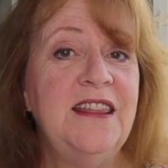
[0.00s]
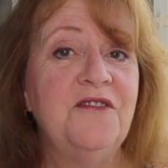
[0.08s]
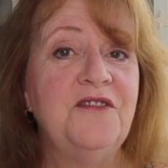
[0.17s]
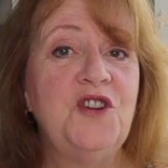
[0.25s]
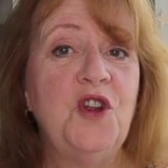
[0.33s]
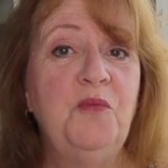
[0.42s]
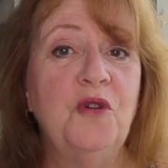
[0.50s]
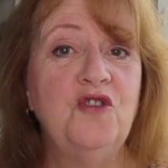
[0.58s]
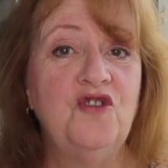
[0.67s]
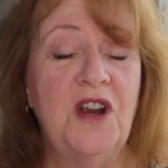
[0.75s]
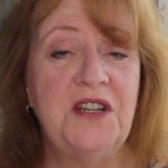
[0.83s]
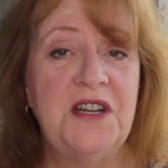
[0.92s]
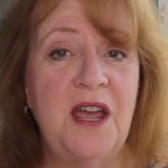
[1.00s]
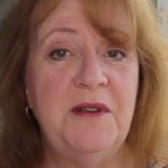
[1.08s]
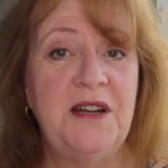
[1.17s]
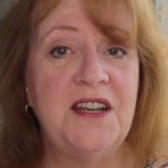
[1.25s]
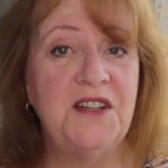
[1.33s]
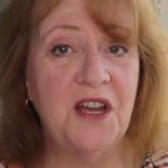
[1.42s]
There is no point trying to
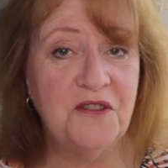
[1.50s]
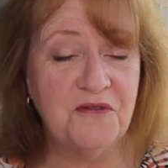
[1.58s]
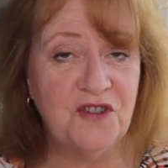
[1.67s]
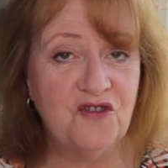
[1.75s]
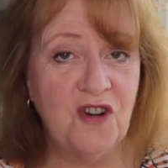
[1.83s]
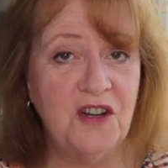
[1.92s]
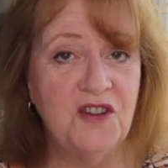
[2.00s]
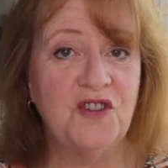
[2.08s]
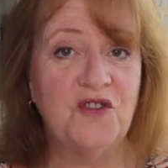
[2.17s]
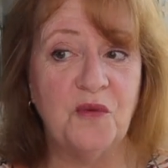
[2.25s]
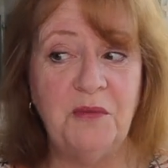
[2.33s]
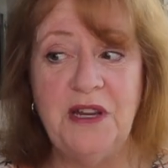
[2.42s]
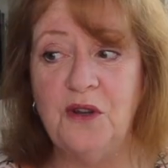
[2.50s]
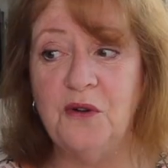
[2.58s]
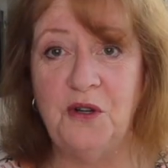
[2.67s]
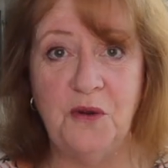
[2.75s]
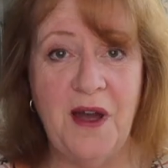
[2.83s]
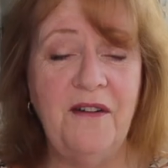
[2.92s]
emulate other astrologers or me or
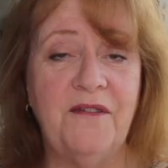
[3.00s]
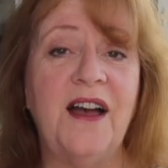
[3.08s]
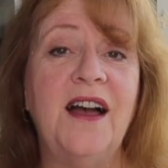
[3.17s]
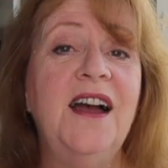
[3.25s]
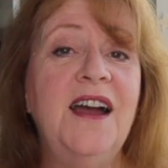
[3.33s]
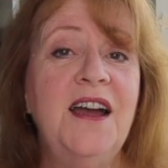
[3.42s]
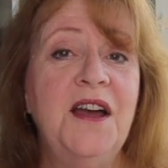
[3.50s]
whoever.